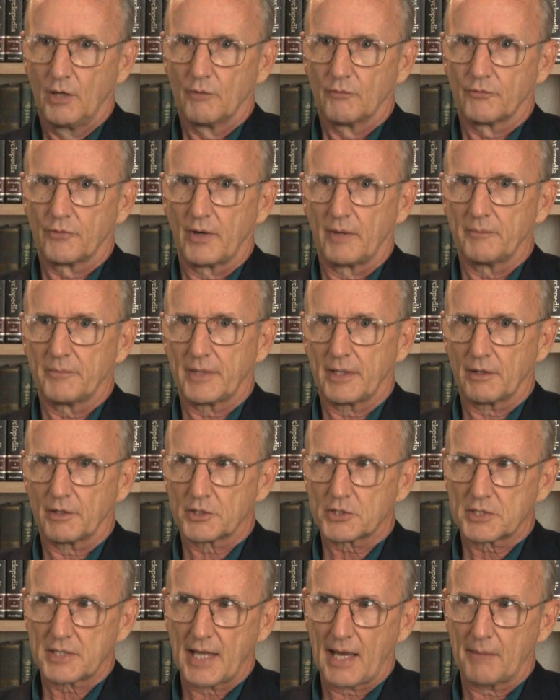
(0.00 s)
from their
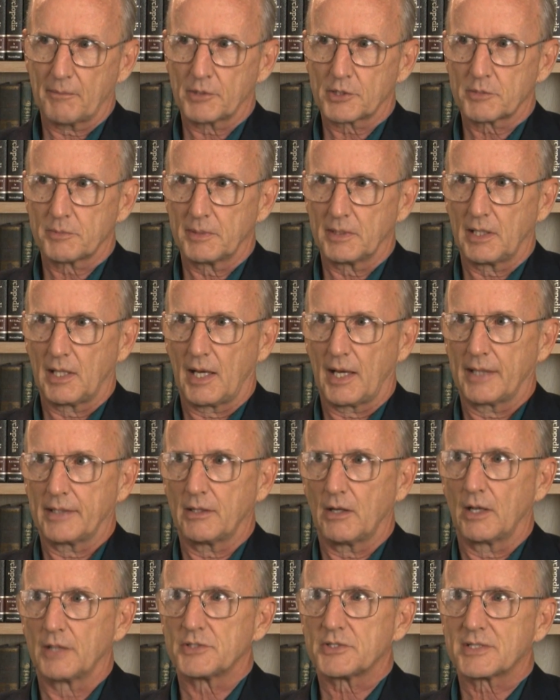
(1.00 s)
establishment
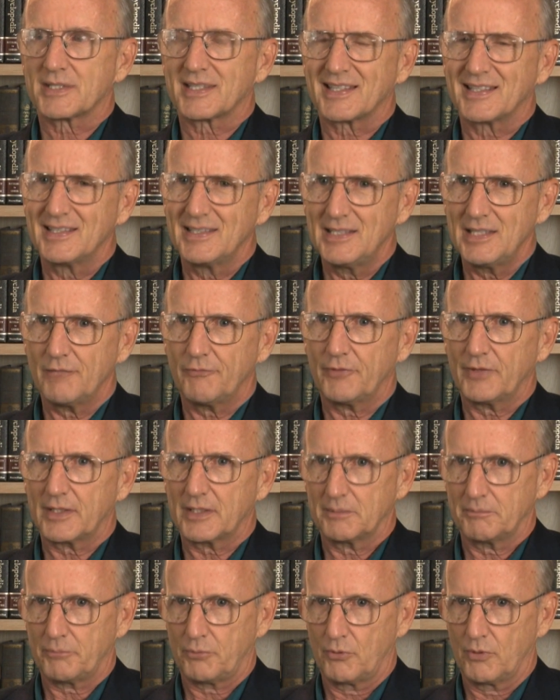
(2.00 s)
line on
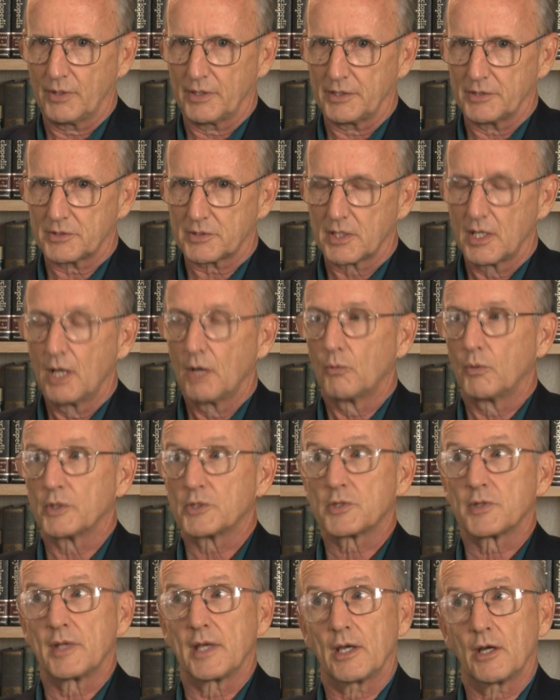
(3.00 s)
significant points,
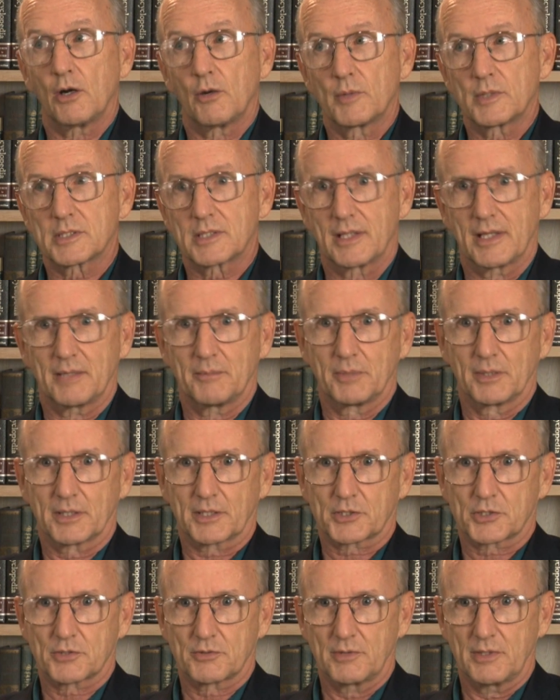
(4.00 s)
which they always label
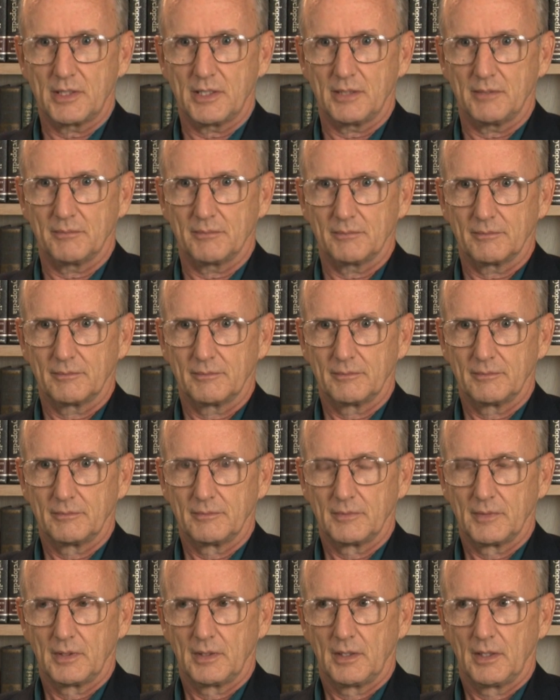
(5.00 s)
extreme.
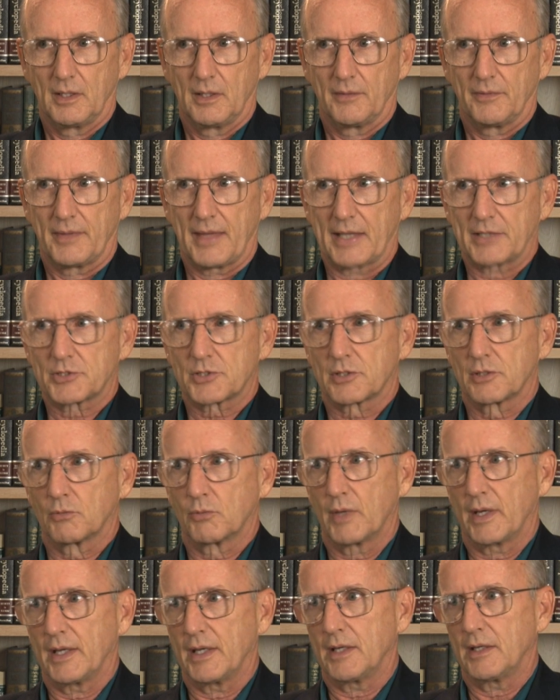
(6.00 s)
That's the
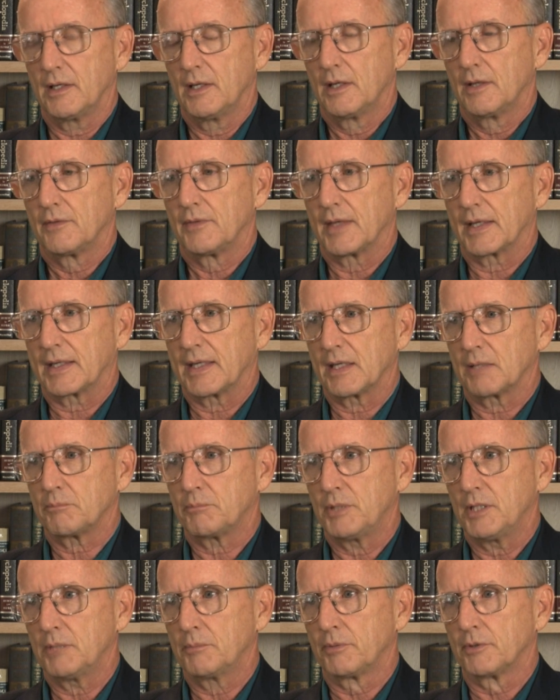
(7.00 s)
way they
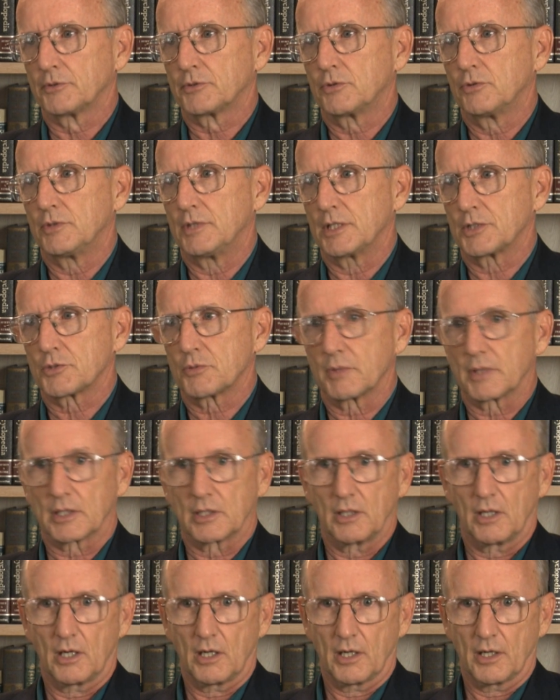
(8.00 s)
get people to
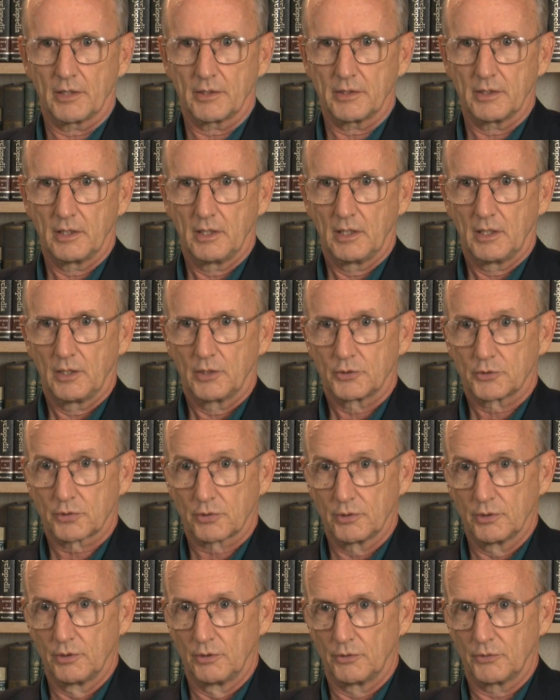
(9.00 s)
disregard
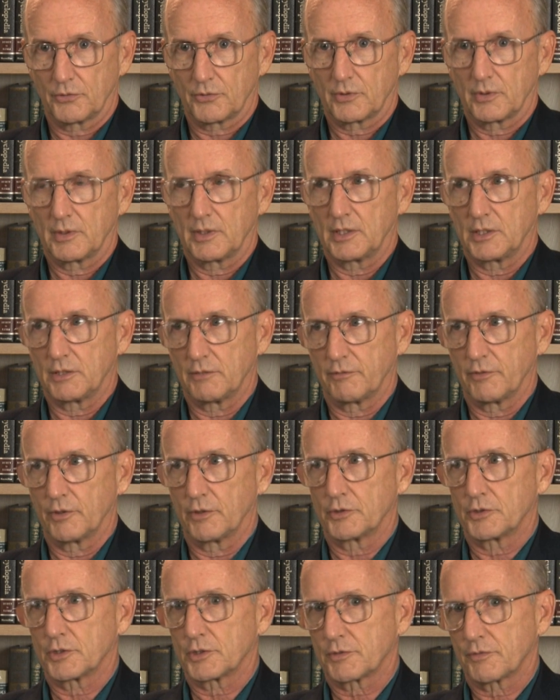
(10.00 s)
truth that
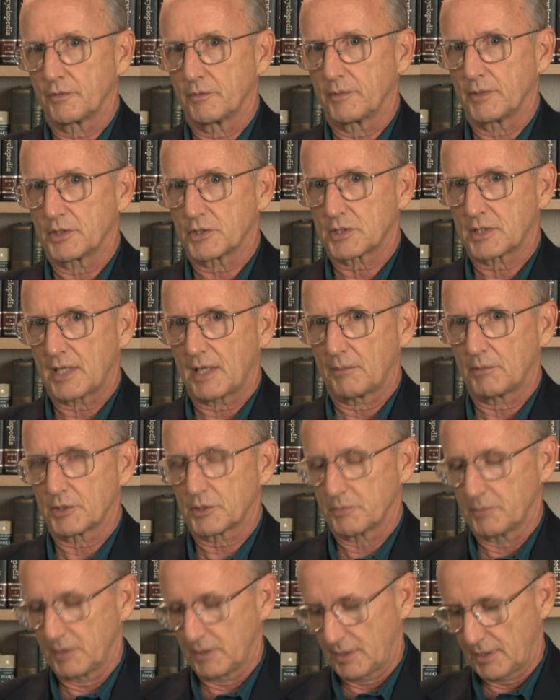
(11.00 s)
diverges from the
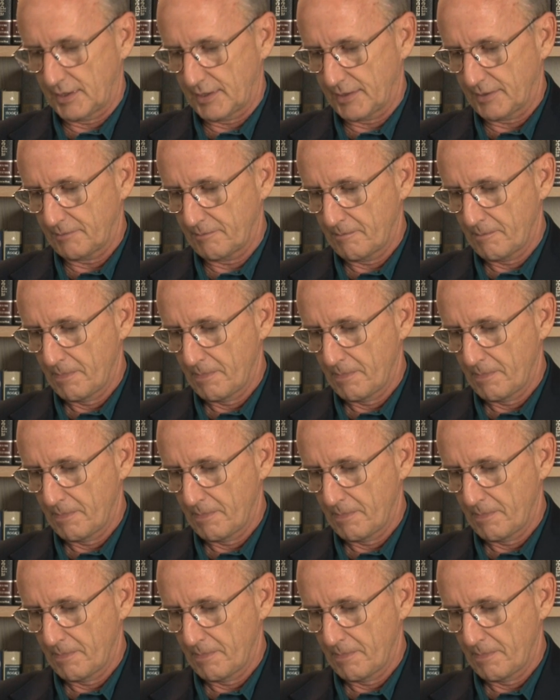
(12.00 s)
establishment line.